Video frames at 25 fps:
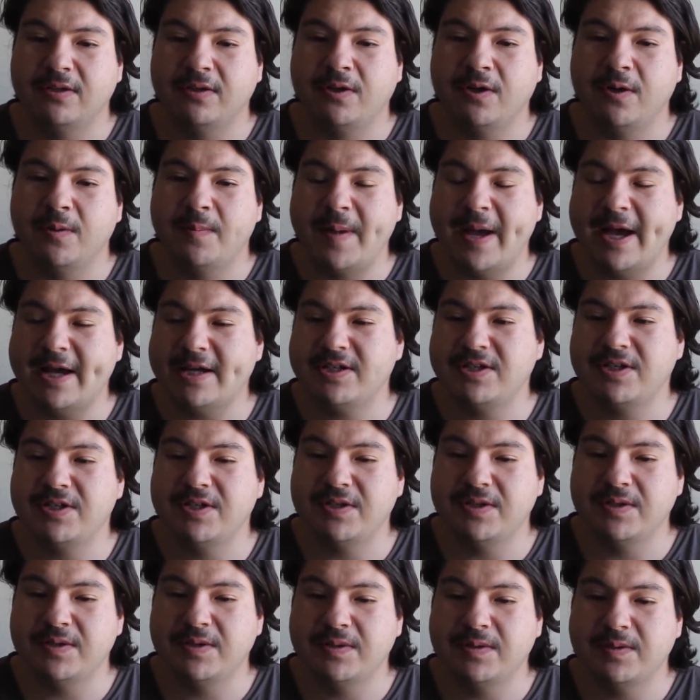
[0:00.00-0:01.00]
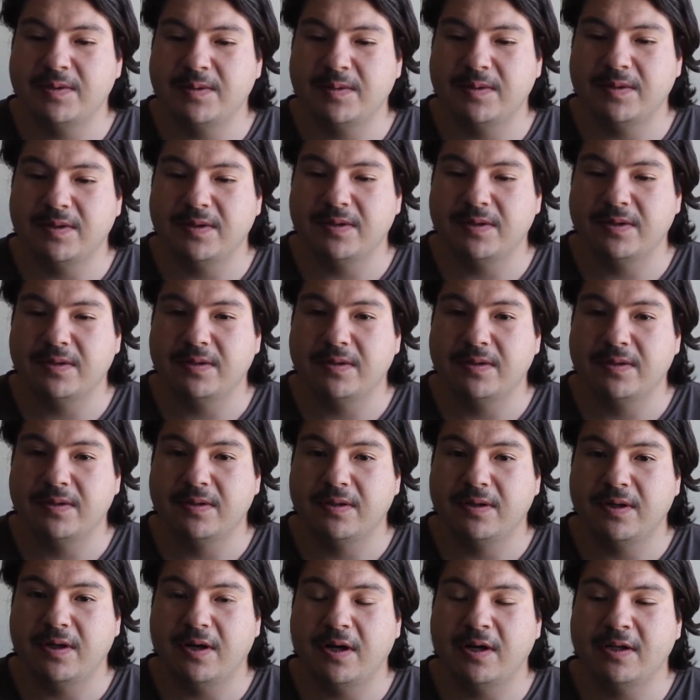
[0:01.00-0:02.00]
go back to
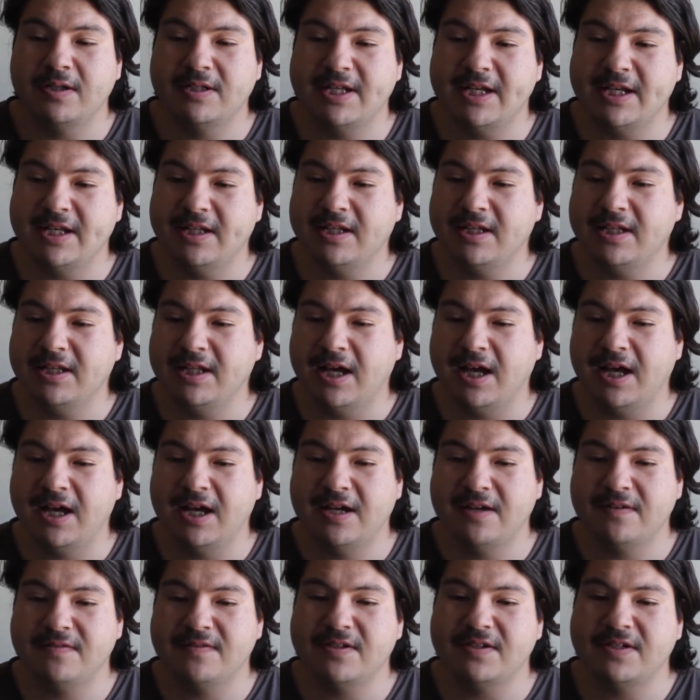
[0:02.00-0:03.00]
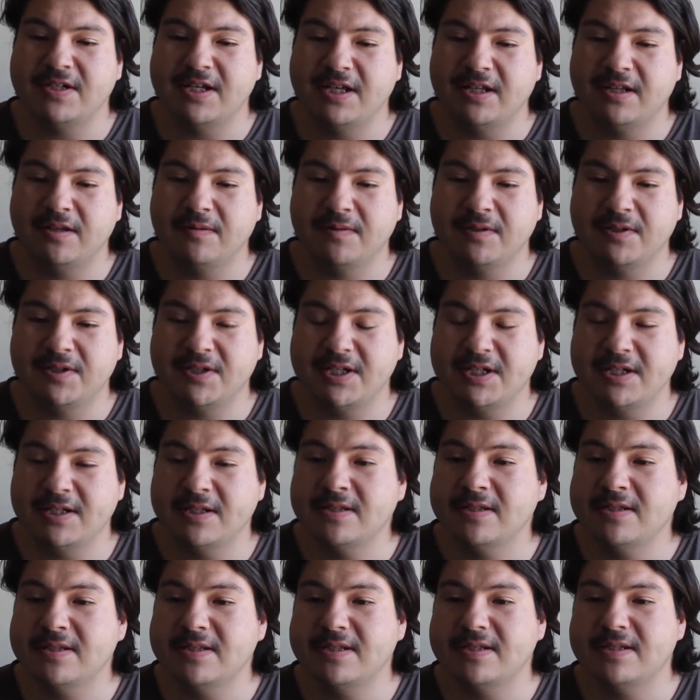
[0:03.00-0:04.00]
our daily lives, our daily
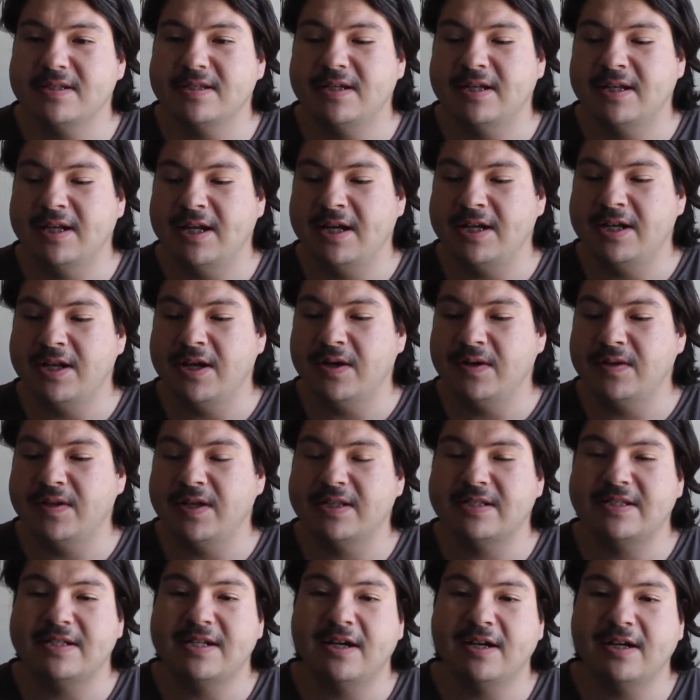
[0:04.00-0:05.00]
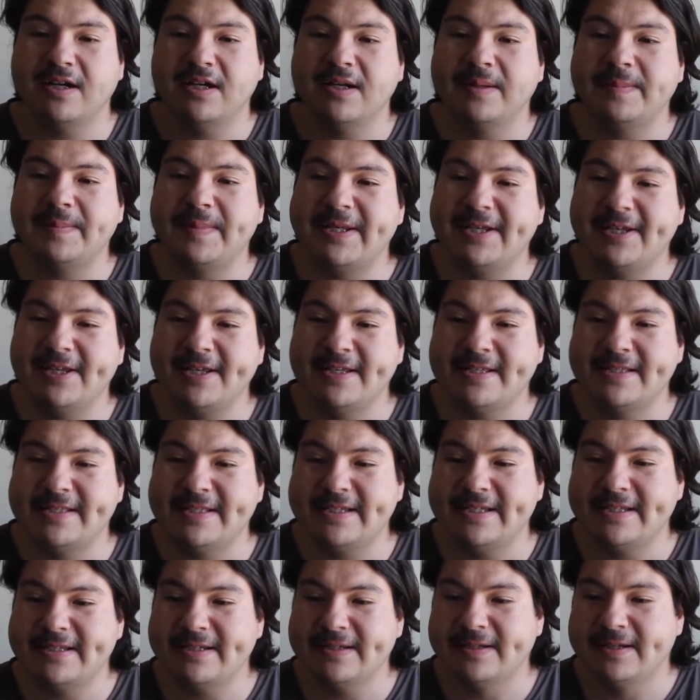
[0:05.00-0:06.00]
routines, and I know that's not going to be
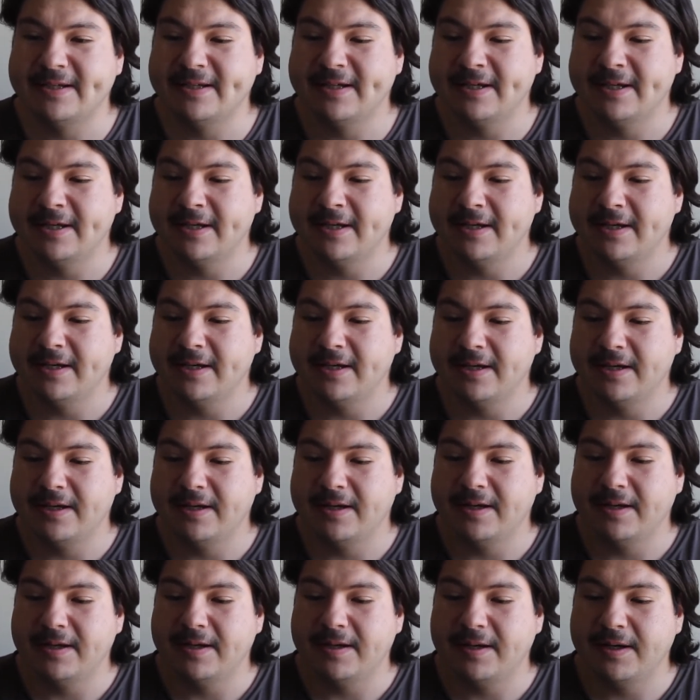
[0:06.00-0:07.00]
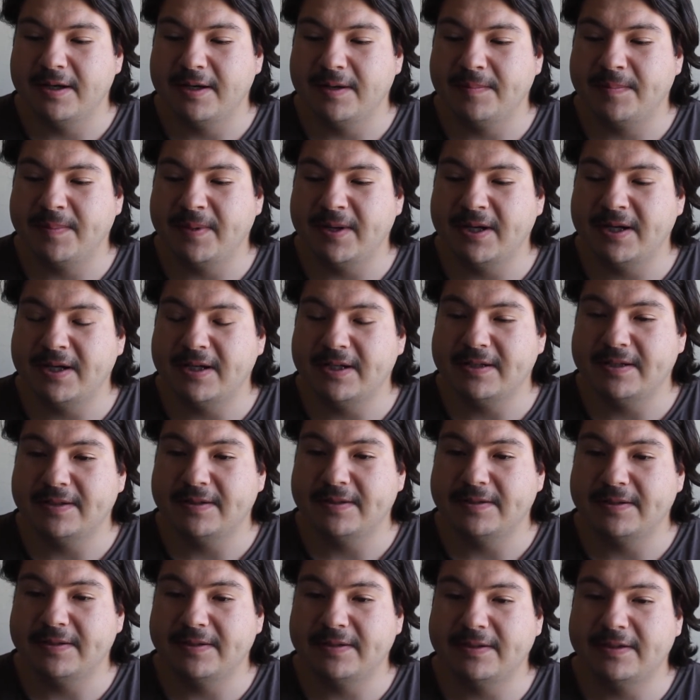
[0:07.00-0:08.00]
easy, but
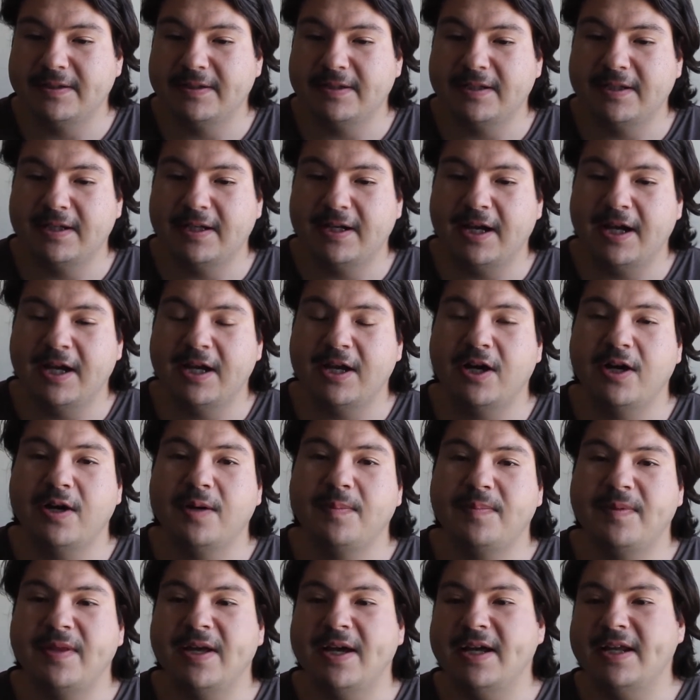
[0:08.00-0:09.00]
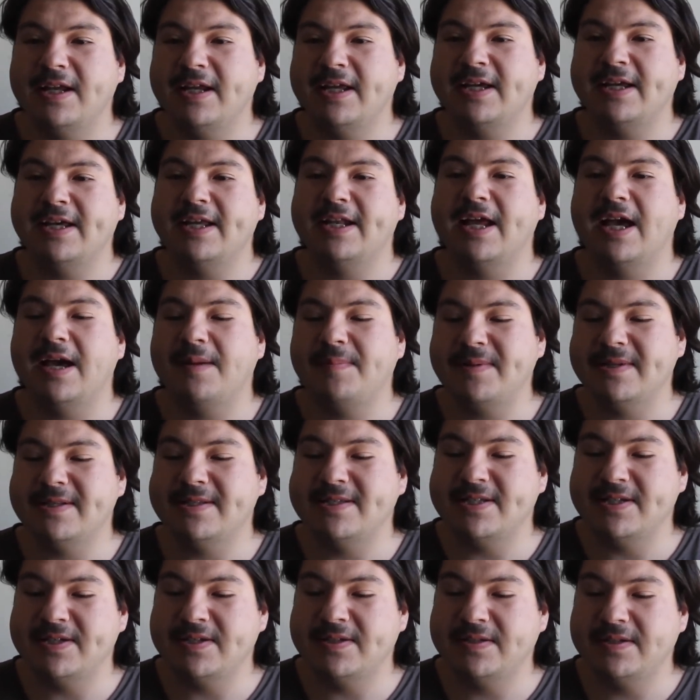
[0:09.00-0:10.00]
I hope that it can happen
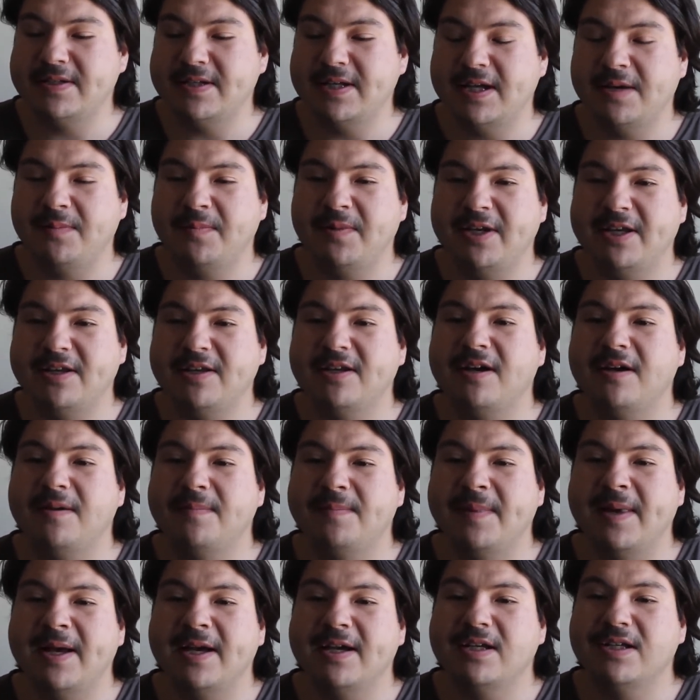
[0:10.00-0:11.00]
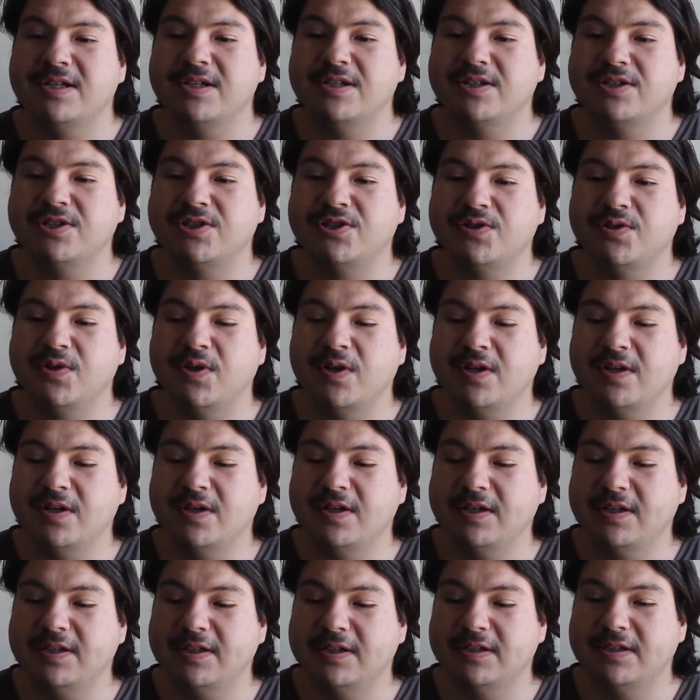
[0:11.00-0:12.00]
soon and we can come back strong
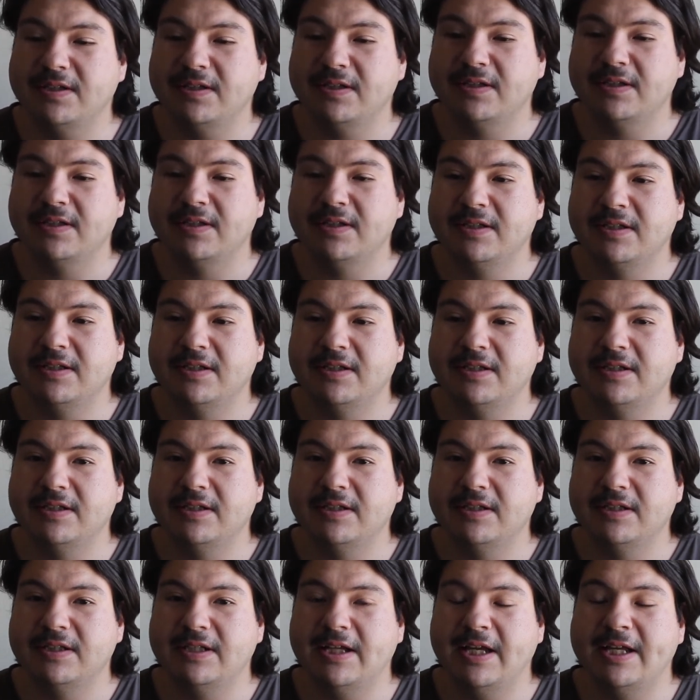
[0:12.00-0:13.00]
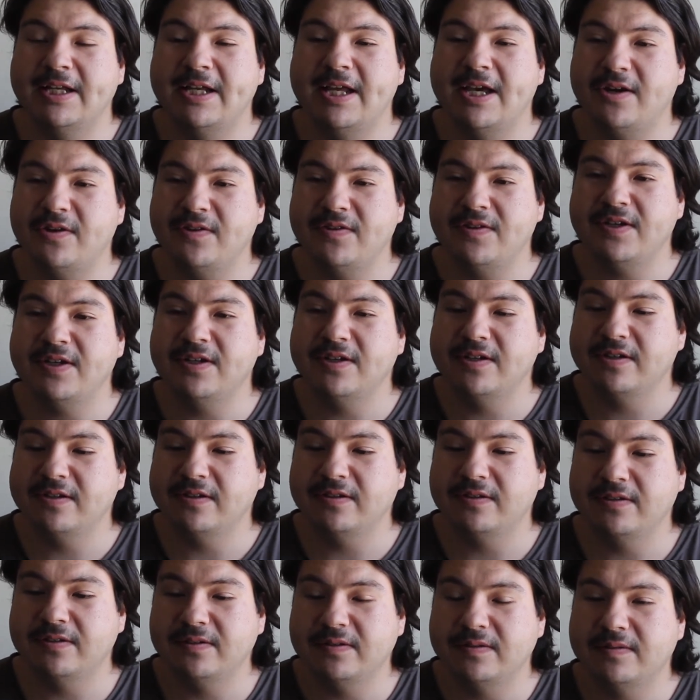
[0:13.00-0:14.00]
and healthier
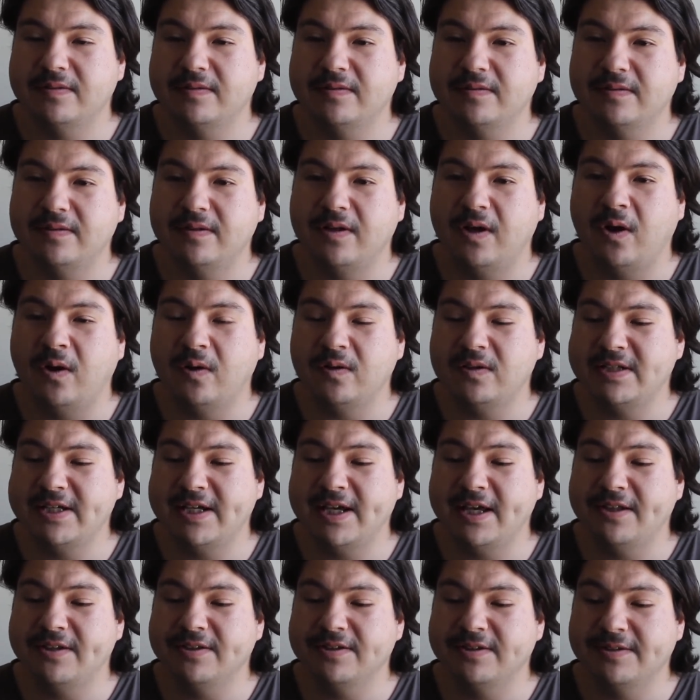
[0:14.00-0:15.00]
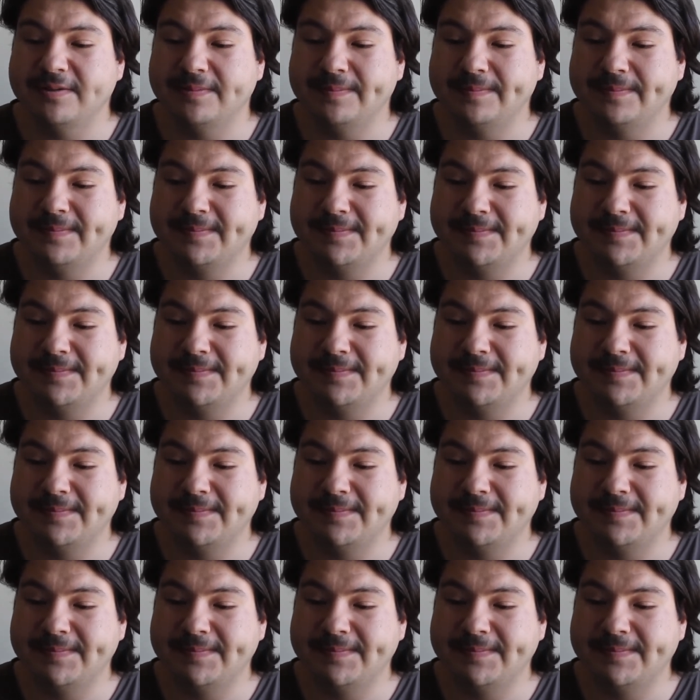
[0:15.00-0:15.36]
all together.